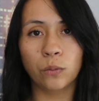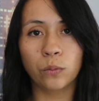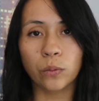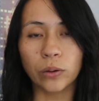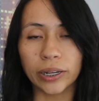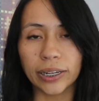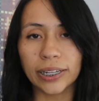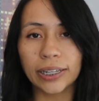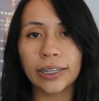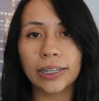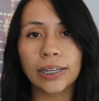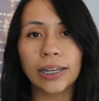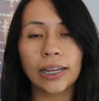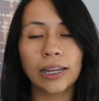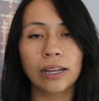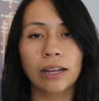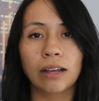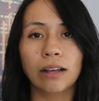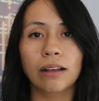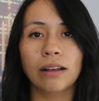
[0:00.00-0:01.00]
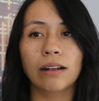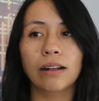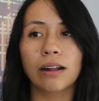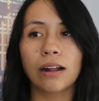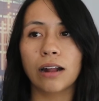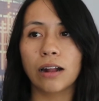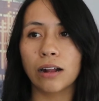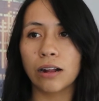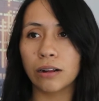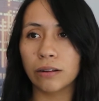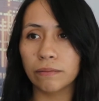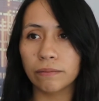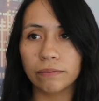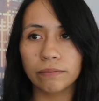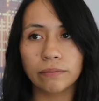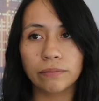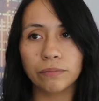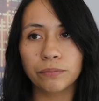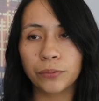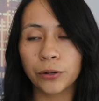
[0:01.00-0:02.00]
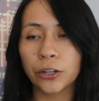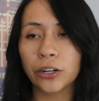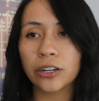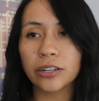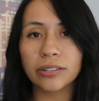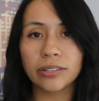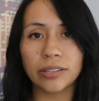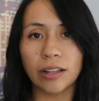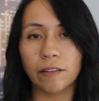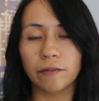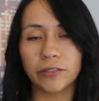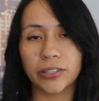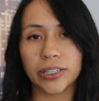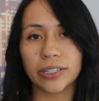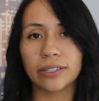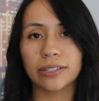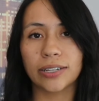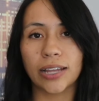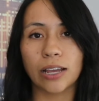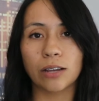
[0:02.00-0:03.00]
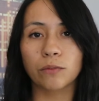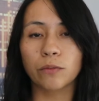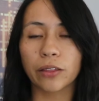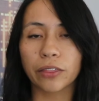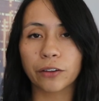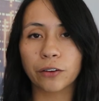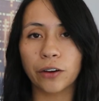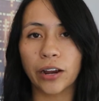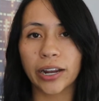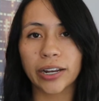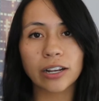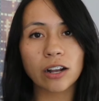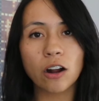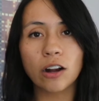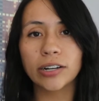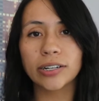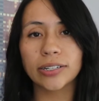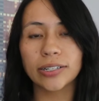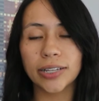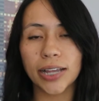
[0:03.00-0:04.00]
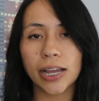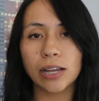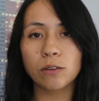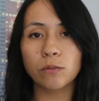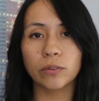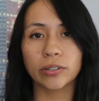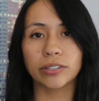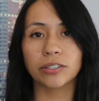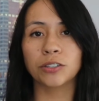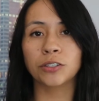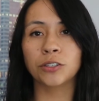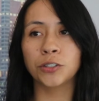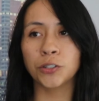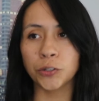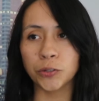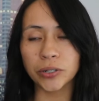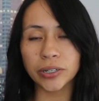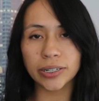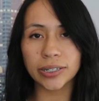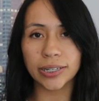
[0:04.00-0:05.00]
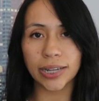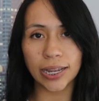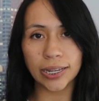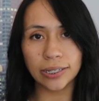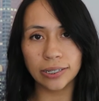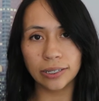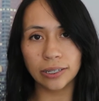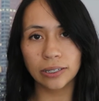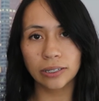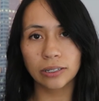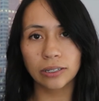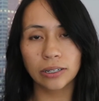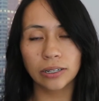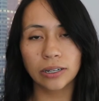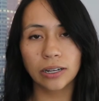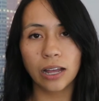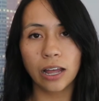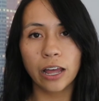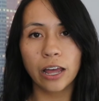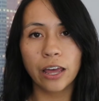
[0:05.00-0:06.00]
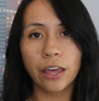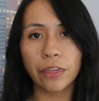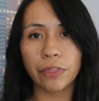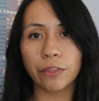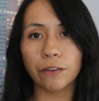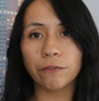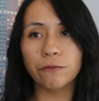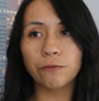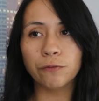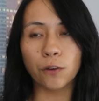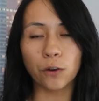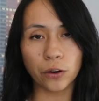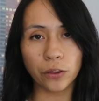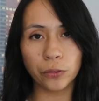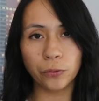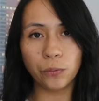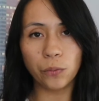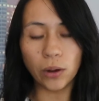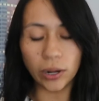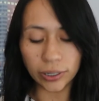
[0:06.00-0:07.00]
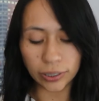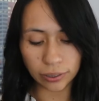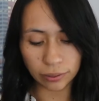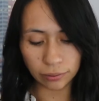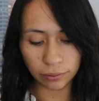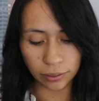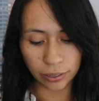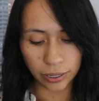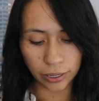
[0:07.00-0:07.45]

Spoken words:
We put ourselves in debt with credit card debt, with student debt. The fourth one